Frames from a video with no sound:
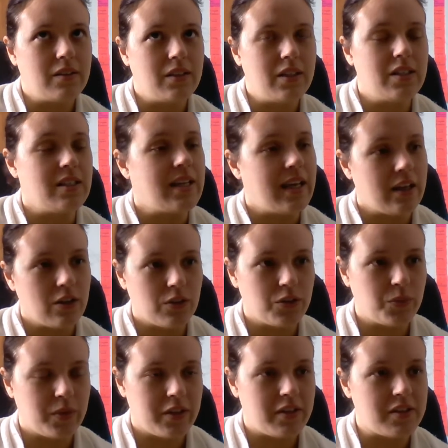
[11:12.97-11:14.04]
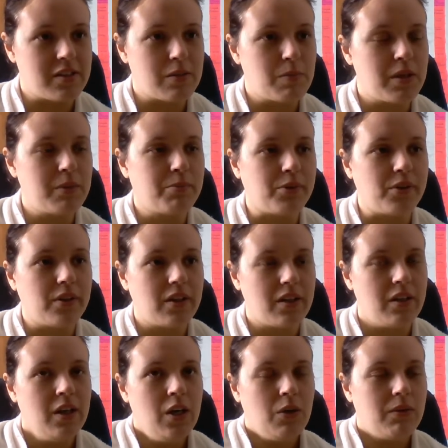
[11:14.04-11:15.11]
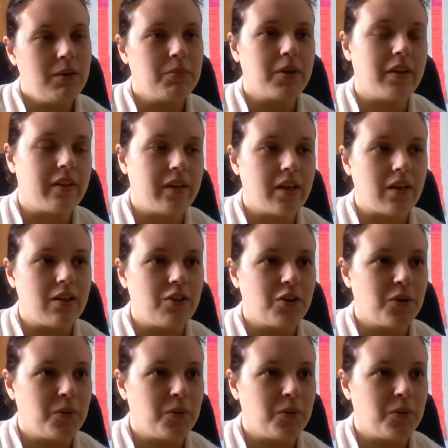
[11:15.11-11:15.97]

entangled with these people. And we wouldn't think,